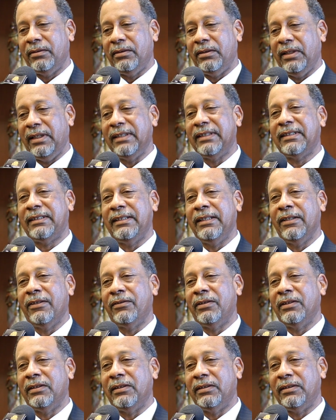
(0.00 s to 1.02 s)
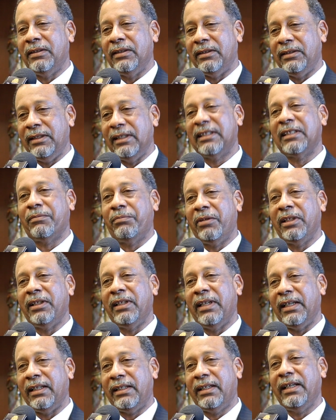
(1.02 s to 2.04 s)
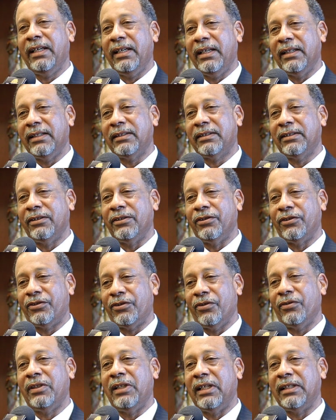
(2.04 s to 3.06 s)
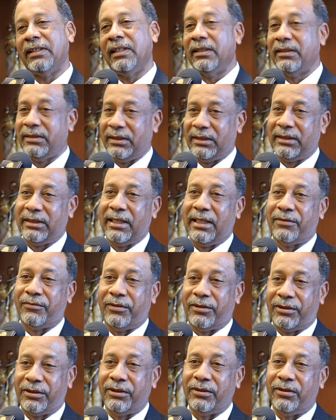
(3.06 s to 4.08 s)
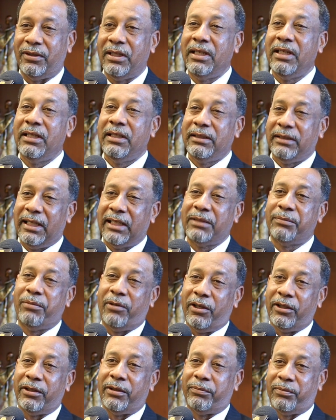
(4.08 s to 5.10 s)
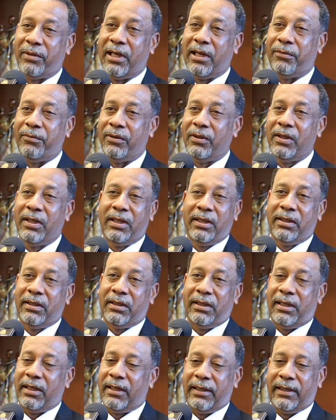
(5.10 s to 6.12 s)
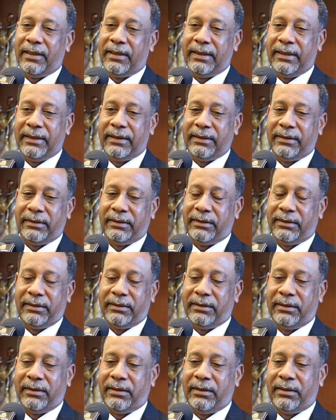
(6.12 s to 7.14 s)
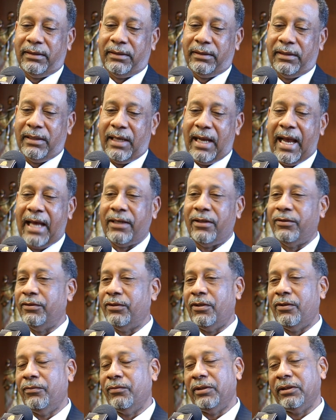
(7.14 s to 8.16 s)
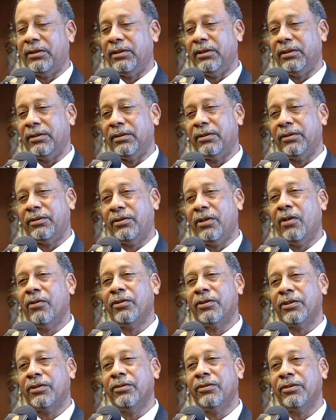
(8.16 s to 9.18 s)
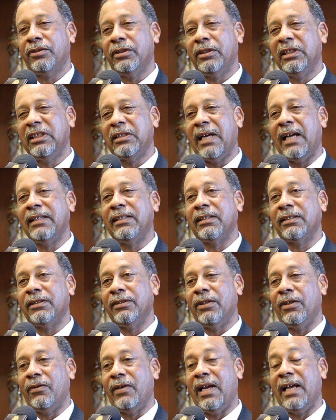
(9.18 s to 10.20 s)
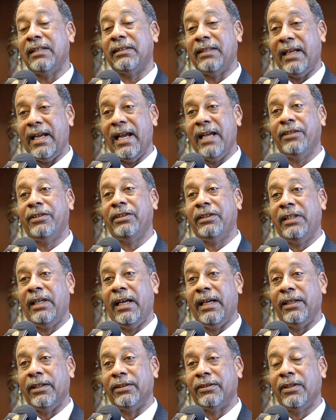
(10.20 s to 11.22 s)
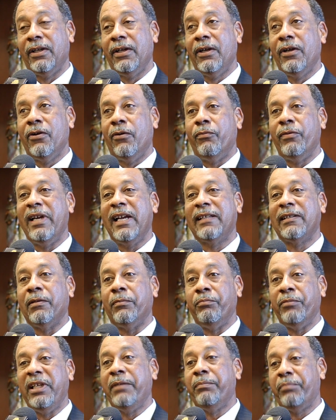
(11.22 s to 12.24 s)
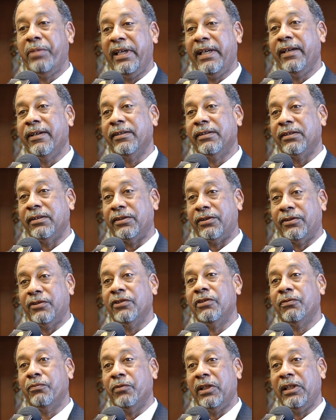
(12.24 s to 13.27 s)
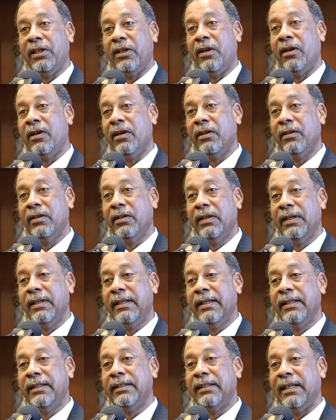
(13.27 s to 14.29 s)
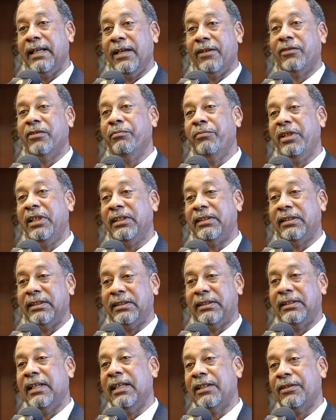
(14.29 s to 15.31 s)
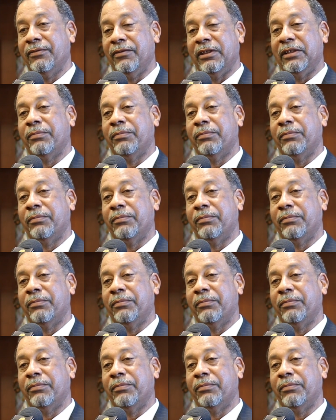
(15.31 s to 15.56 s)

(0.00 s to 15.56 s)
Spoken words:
instill the discipline in their kids to ensure that they're successful too. That's part of the problem. And I don't know what the total solution is. I just know as educators, we have to meet parents and students where they are to help them be as successful as